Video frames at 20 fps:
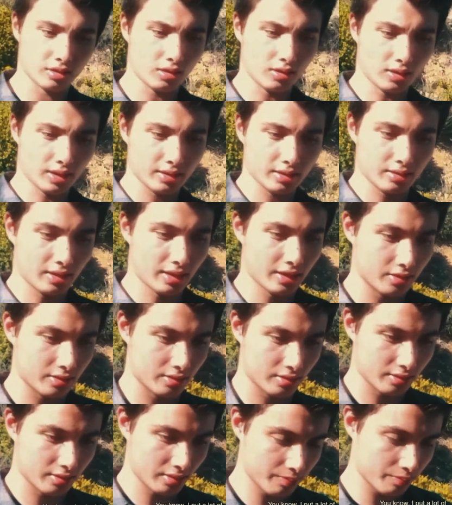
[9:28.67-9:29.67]
You know, I
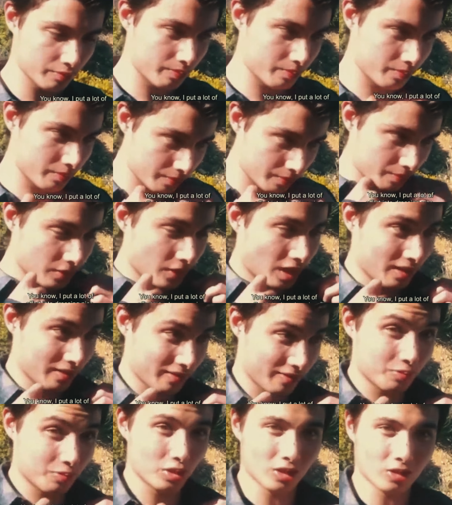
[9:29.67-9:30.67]

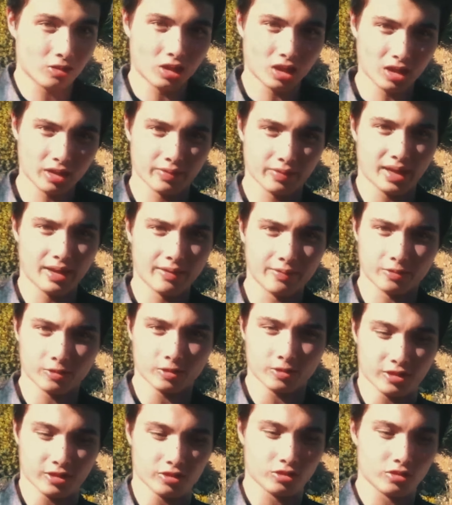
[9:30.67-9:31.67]
put a lot of
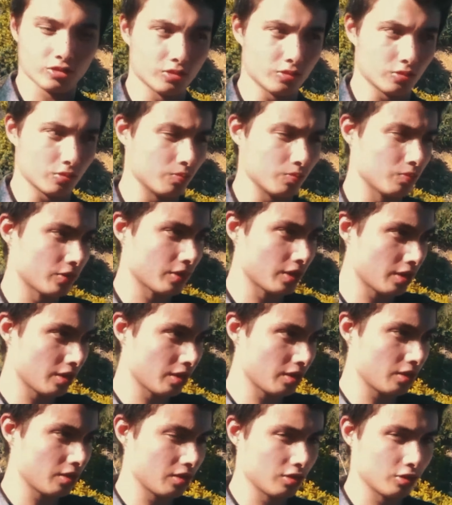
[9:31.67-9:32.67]
effort into
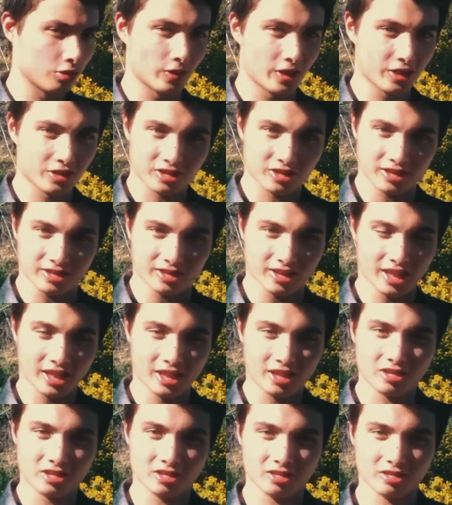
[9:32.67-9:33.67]
dressing
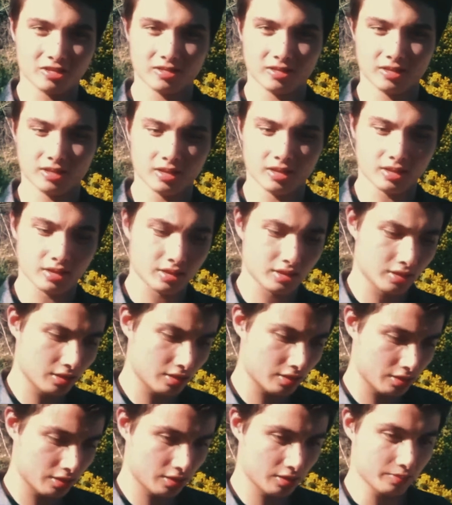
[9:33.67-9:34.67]
nice.
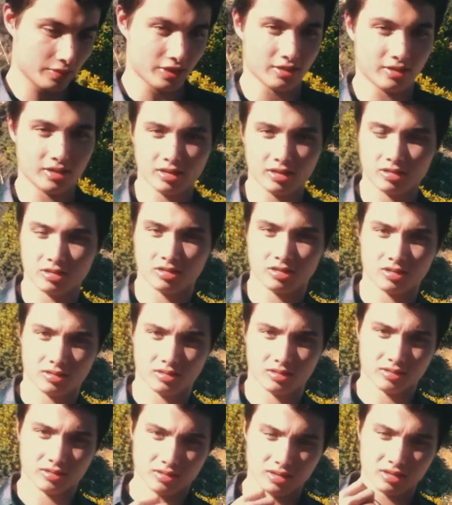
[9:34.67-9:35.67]
These
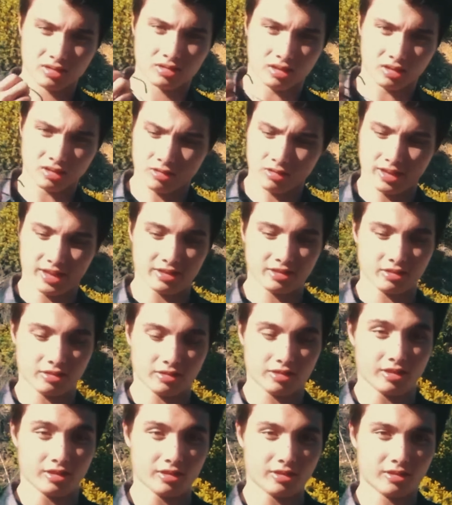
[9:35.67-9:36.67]

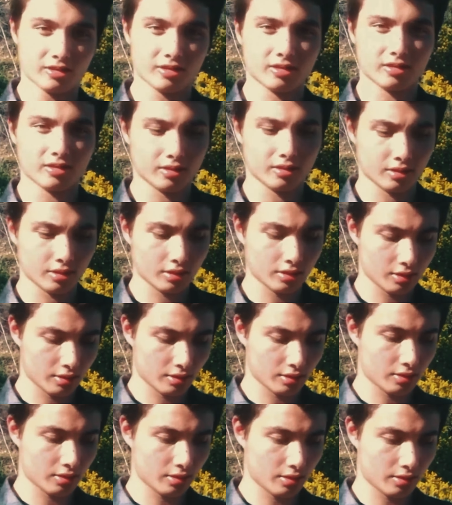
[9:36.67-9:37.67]
sunglasses here,
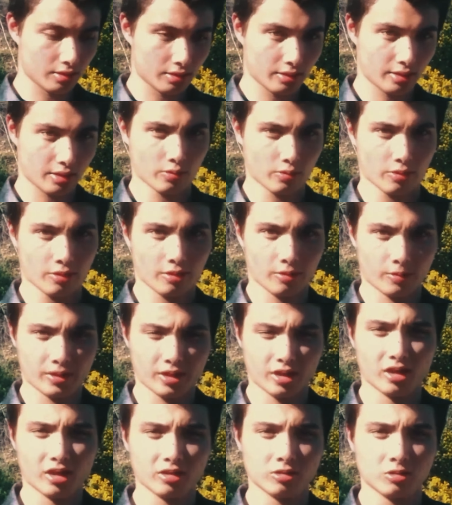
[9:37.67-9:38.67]
they were
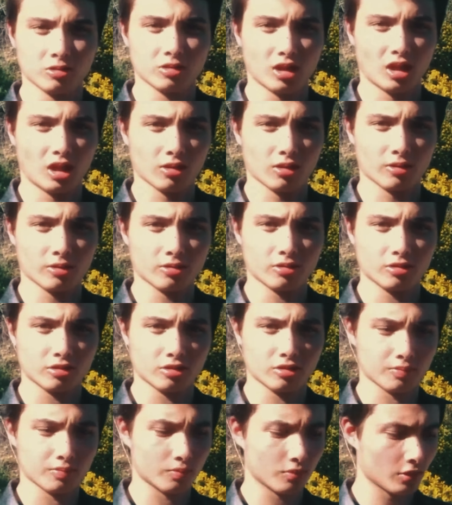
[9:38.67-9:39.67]

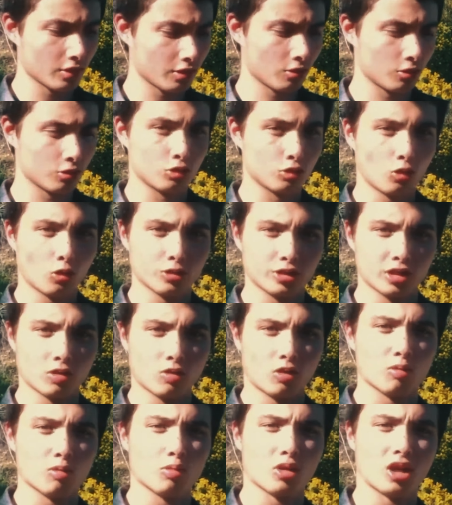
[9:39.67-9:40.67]
$300.
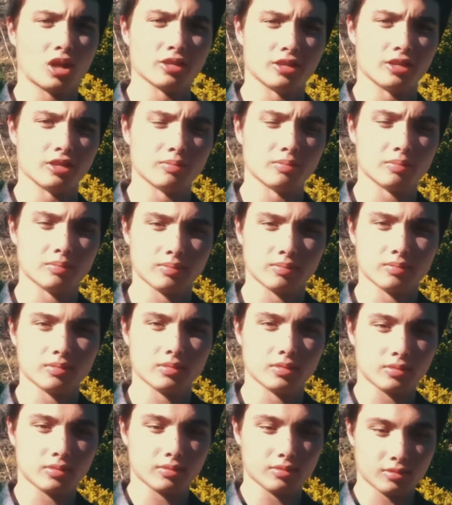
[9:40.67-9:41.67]
Giorgio Armani.
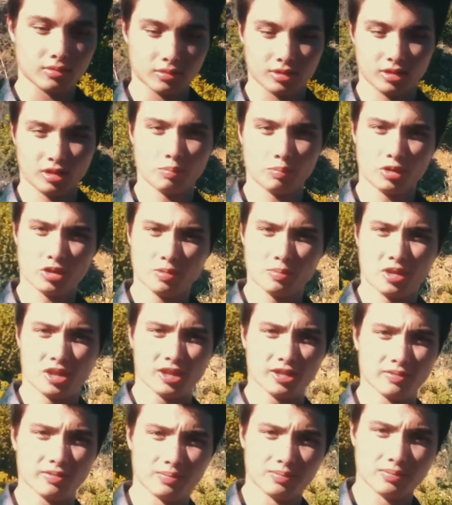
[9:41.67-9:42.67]
So I'll put them
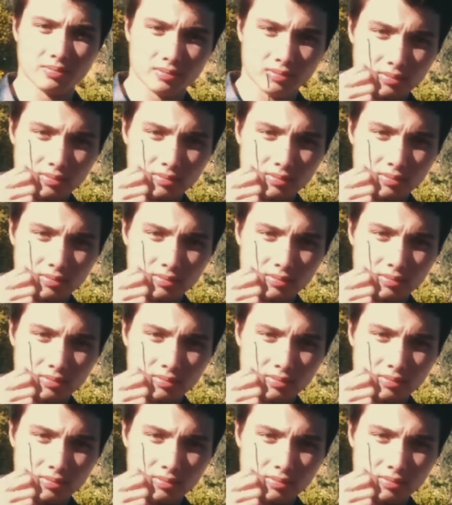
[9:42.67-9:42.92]
on.